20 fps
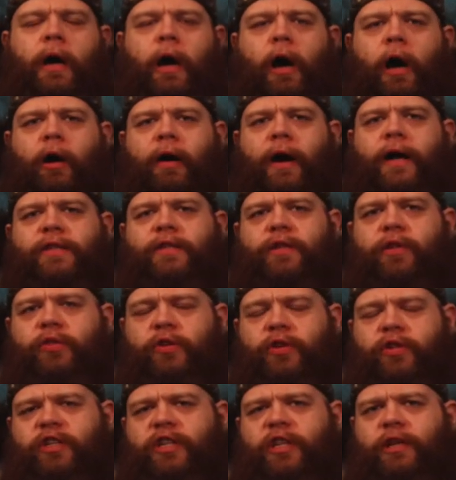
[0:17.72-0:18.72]
All right, so
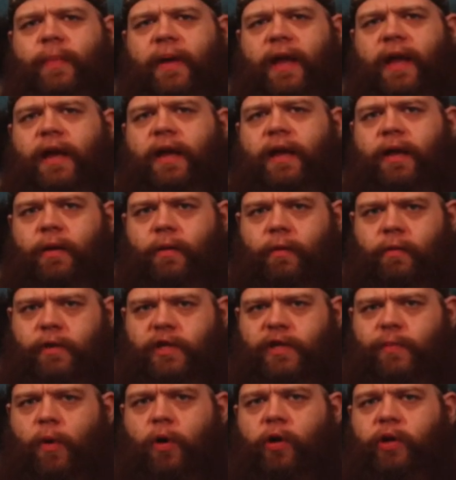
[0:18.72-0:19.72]
there's going to be
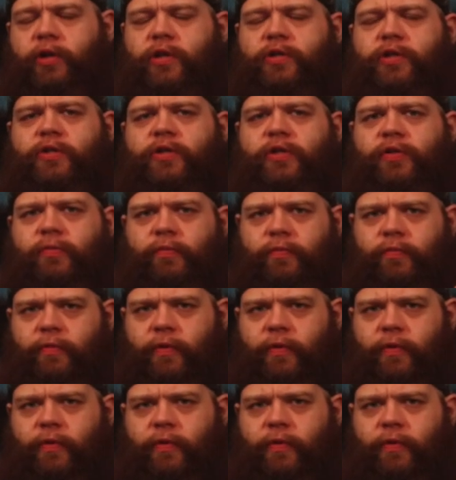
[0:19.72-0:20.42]
spoilers